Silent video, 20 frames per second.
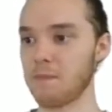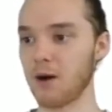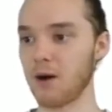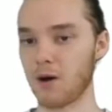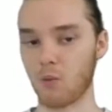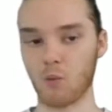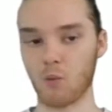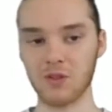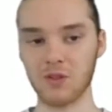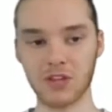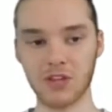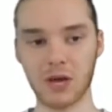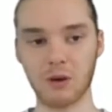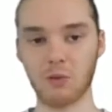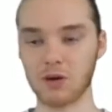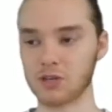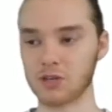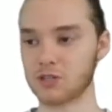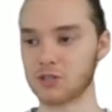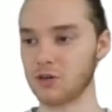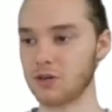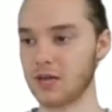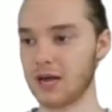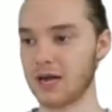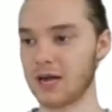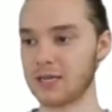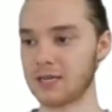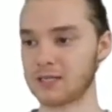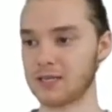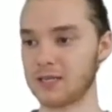But one thing I want to show you
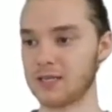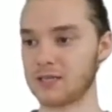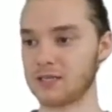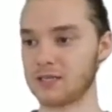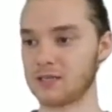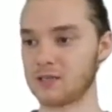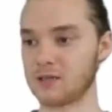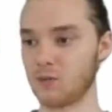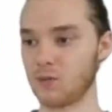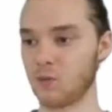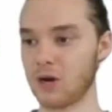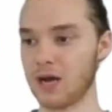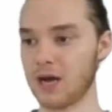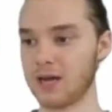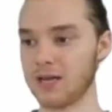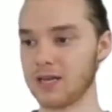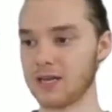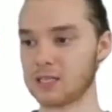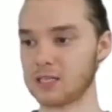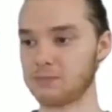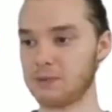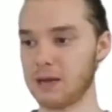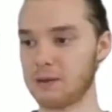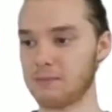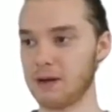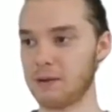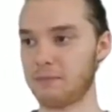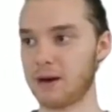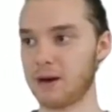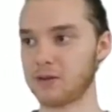guys is when I
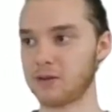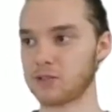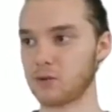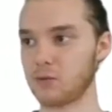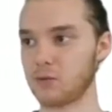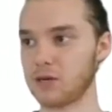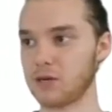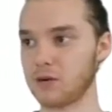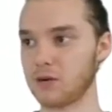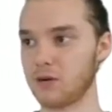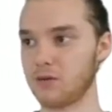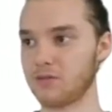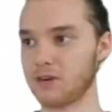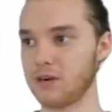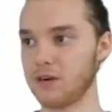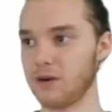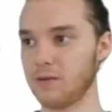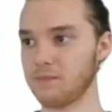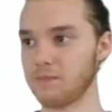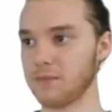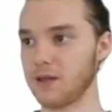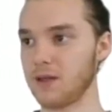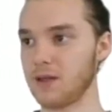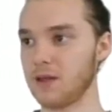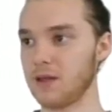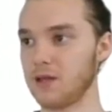expand my browser window over here,